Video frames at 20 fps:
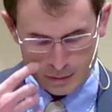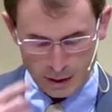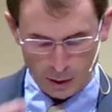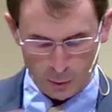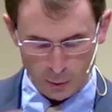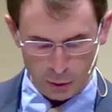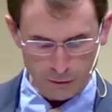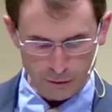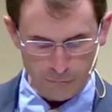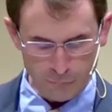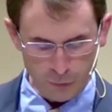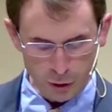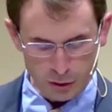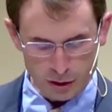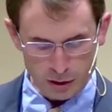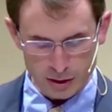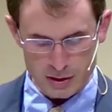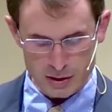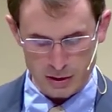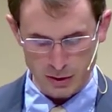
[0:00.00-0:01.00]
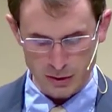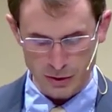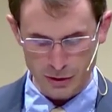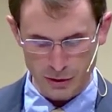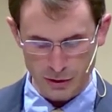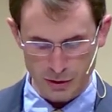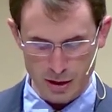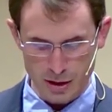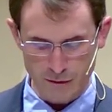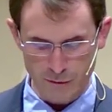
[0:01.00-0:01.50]
I want to focus on
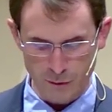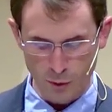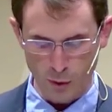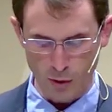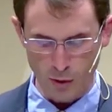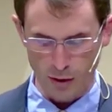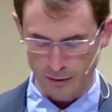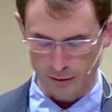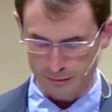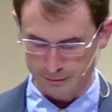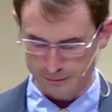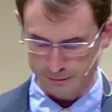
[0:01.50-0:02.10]
34.